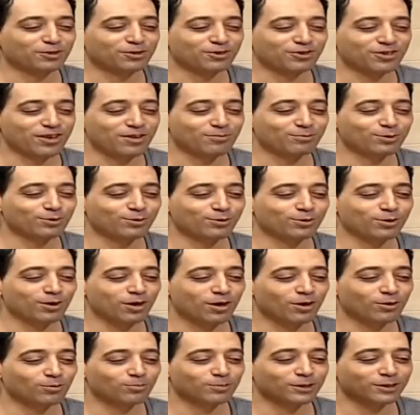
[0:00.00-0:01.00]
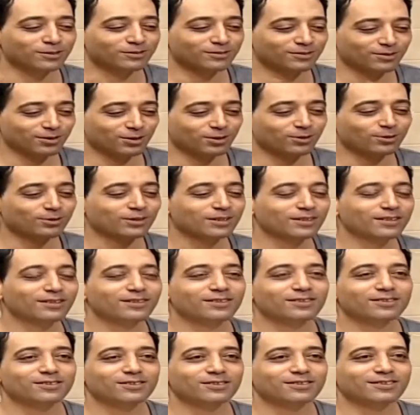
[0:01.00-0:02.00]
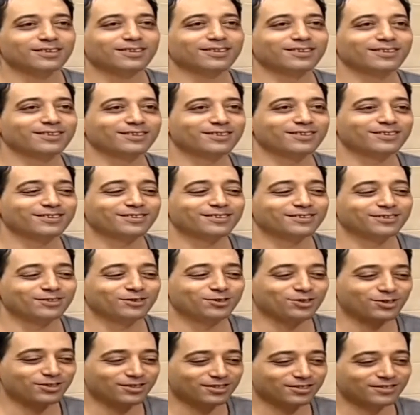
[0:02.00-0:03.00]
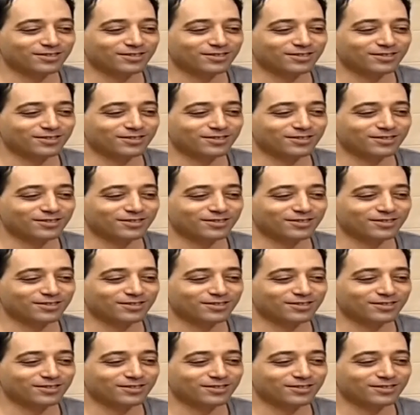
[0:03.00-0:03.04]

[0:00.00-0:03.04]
time to go, but so just